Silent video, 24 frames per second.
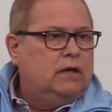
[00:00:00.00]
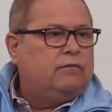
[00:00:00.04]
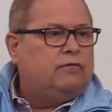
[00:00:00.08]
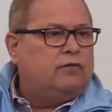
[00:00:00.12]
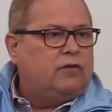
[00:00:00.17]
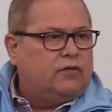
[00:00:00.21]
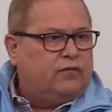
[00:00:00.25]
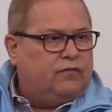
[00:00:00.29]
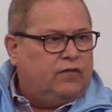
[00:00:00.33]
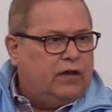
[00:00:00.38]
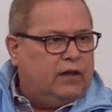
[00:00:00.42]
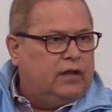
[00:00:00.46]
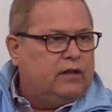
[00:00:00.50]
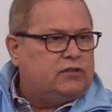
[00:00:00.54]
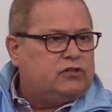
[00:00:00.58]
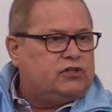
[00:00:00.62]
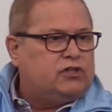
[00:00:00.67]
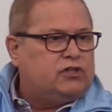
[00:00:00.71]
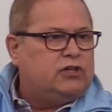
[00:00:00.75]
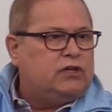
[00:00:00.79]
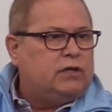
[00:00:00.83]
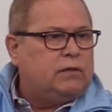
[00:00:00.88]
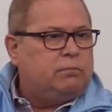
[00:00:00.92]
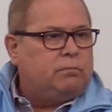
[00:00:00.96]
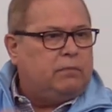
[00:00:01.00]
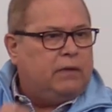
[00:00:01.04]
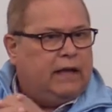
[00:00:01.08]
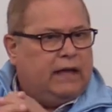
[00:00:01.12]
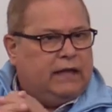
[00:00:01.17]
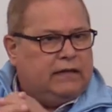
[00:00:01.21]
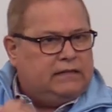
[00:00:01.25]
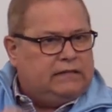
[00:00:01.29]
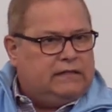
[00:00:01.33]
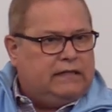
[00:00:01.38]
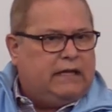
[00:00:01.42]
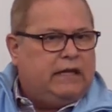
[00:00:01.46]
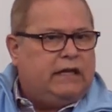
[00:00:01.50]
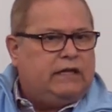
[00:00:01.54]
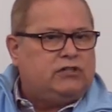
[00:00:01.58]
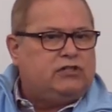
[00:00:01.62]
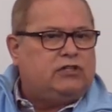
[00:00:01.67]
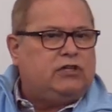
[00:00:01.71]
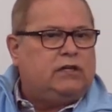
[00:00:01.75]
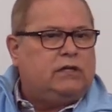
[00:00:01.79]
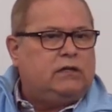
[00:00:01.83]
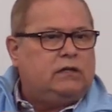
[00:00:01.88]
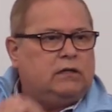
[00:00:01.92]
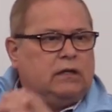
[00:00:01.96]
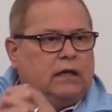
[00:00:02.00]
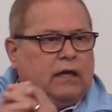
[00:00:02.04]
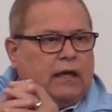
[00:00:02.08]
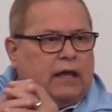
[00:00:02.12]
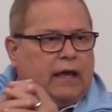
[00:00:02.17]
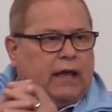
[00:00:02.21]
for fellowship and teaching